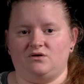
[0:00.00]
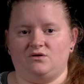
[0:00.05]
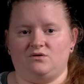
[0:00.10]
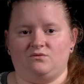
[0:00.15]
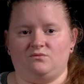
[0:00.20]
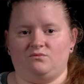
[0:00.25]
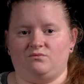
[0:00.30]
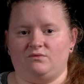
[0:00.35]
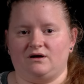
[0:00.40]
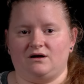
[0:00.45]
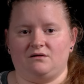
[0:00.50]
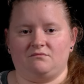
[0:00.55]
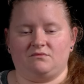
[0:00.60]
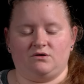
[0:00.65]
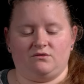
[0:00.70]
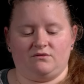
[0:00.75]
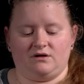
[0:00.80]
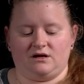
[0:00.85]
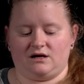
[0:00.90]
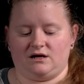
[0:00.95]
know where I'm
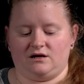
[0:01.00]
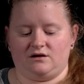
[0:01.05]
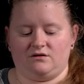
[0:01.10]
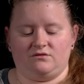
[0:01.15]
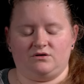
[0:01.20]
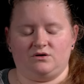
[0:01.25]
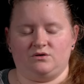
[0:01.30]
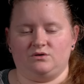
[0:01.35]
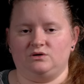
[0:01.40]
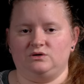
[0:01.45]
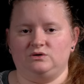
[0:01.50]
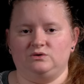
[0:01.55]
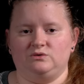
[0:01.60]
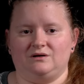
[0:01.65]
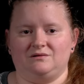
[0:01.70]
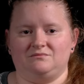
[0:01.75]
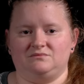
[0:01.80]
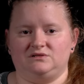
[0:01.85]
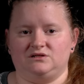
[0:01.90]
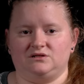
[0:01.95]
going. I don't know who
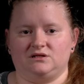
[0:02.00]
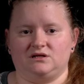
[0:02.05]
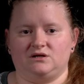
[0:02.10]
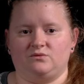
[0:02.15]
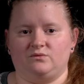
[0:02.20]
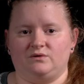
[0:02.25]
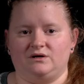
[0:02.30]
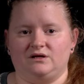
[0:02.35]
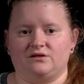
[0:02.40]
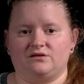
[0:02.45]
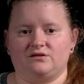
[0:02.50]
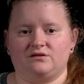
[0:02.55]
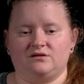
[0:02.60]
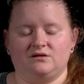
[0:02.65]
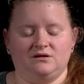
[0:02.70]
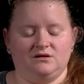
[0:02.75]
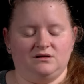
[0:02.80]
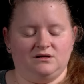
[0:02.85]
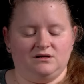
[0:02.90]
I'm dealing with.